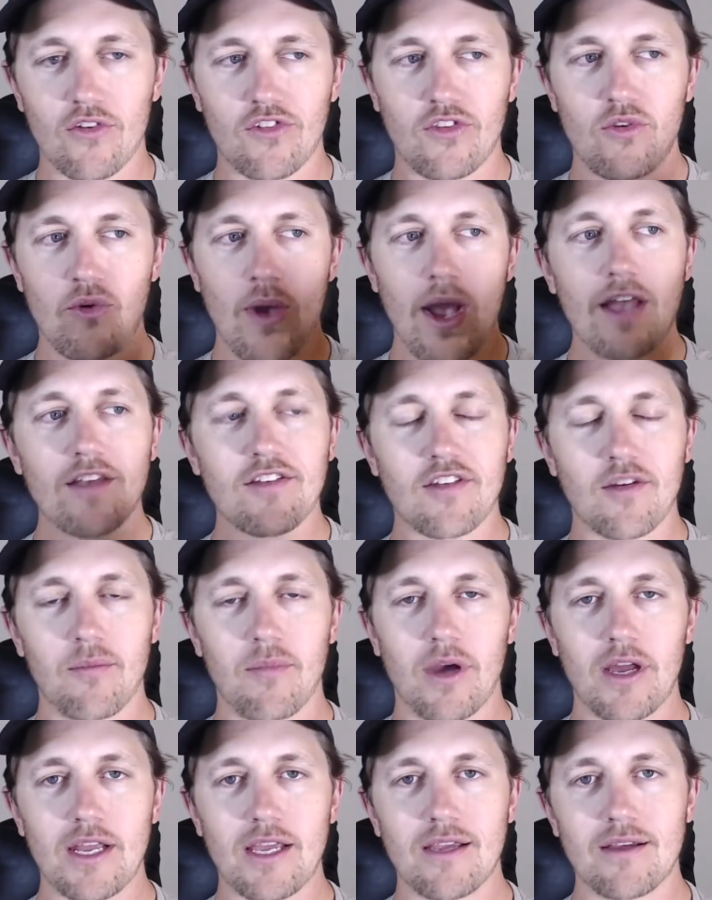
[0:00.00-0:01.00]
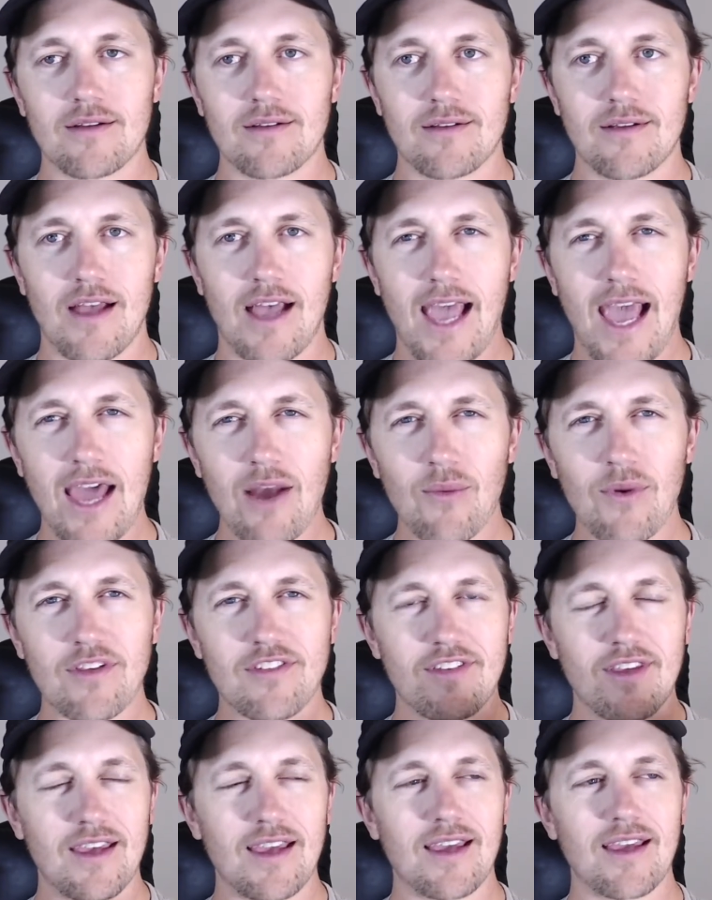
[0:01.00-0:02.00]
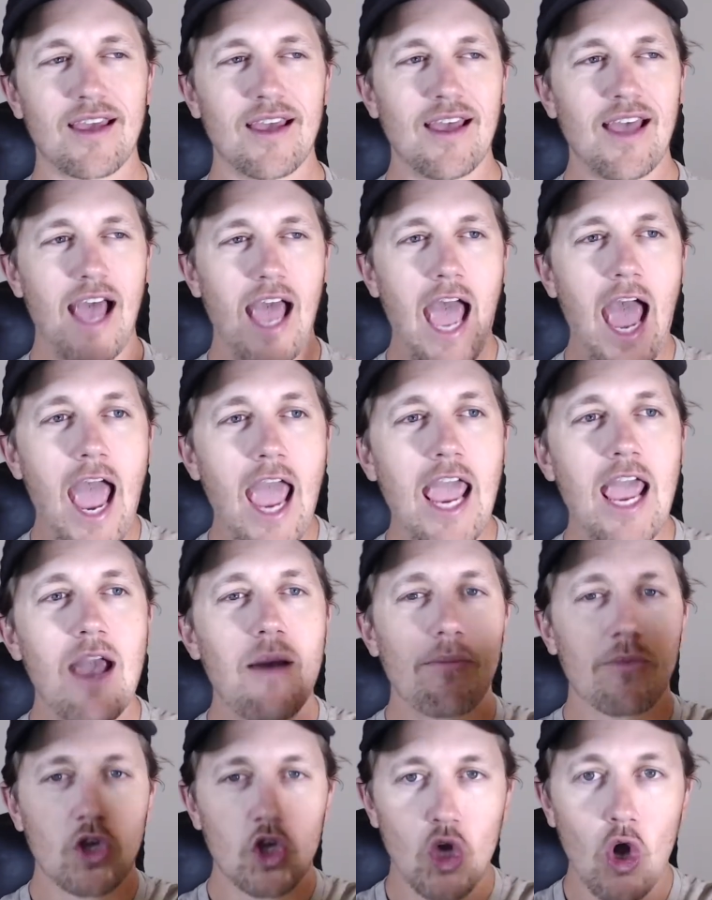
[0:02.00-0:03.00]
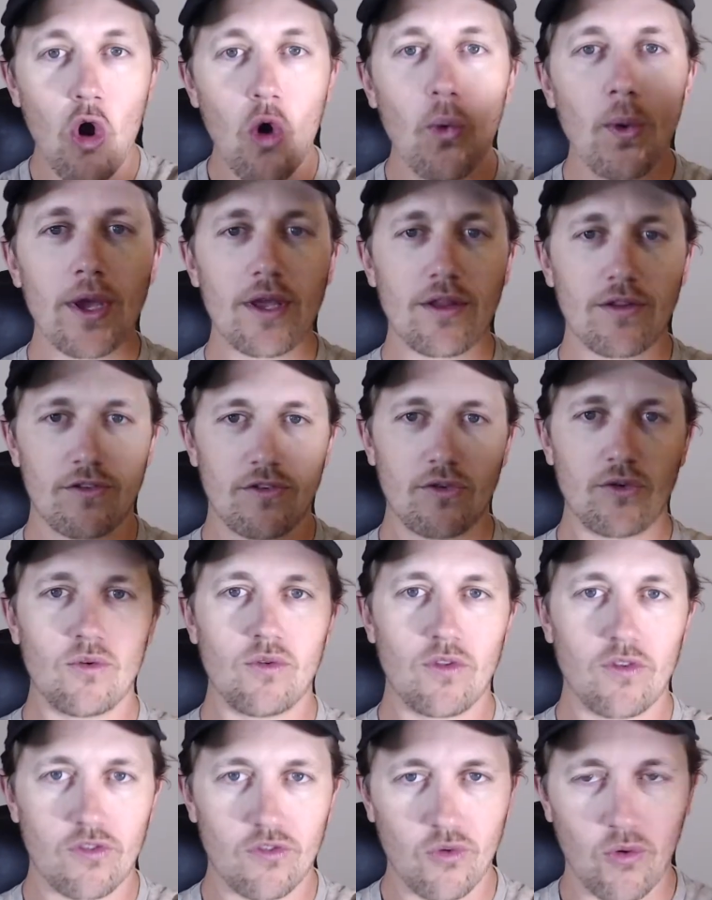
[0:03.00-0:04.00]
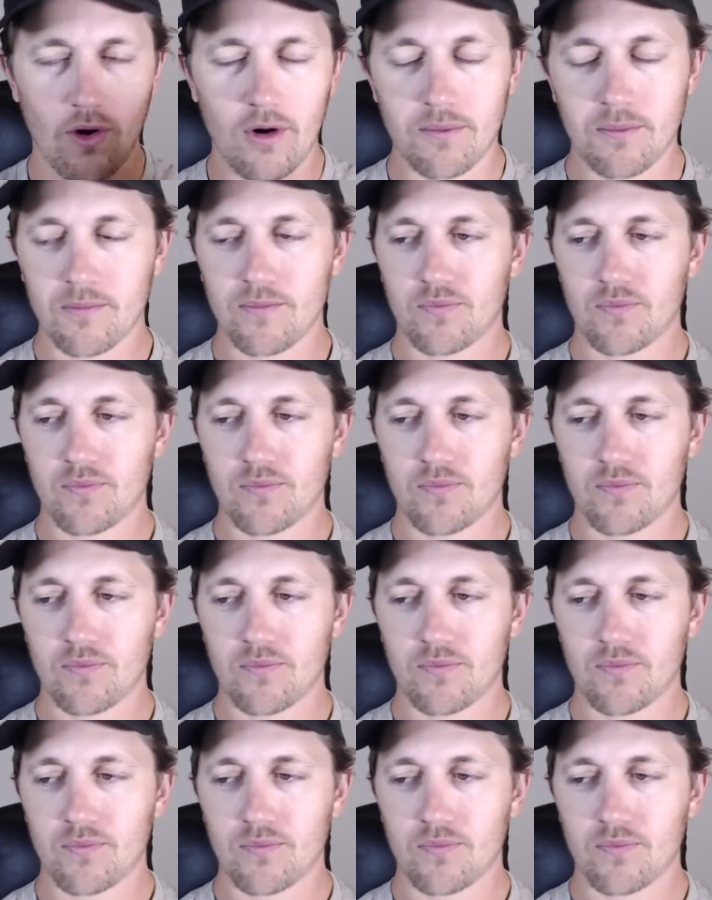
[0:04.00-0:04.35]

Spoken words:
ask somebody, how do I say I am going to the store?